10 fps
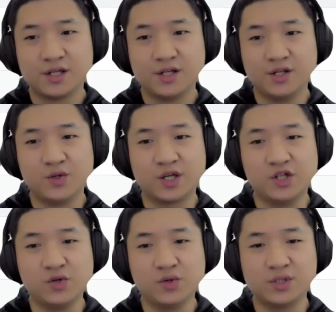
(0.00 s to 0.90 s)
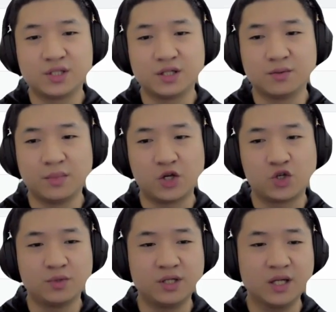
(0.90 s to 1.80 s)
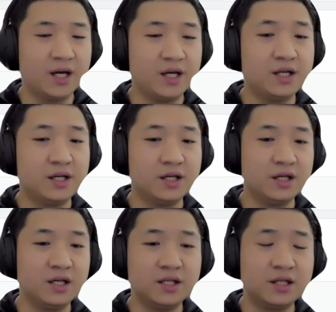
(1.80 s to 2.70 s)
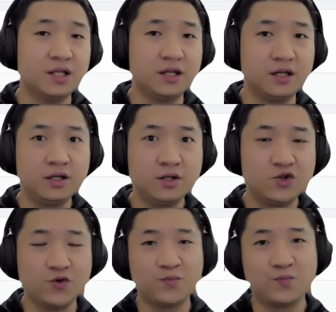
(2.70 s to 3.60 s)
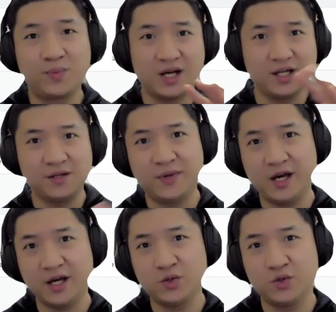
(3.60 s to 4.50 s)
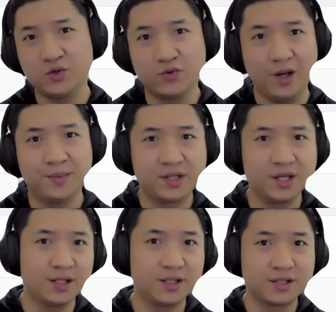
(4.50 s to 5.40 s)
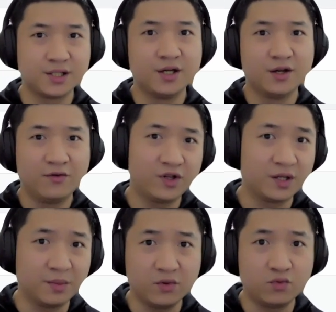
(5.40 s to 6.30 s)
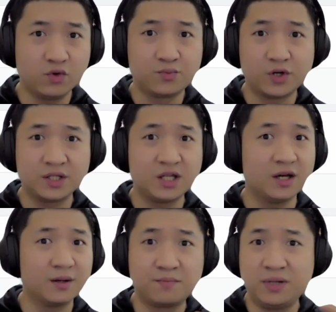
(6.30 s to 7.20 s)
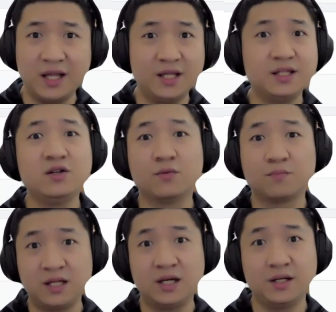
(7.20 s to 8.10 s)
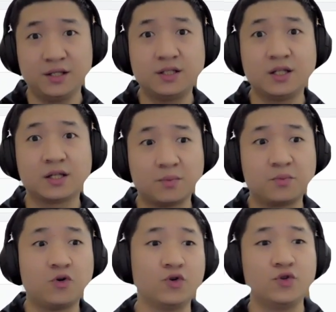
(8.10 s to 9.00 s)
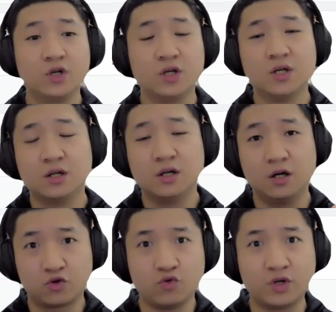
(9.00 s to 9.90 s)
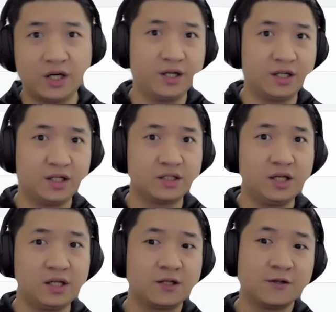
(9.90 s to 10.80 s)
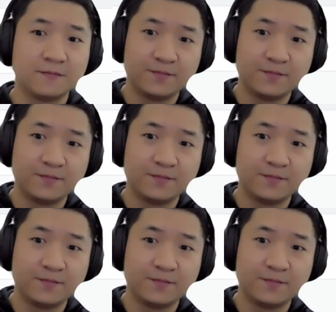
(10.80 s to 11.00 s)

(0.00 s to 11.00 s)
you can use the measurement ID easily to plug it back to your websites. For example, in WordPress, there are plenty of plugins that support Google Analytics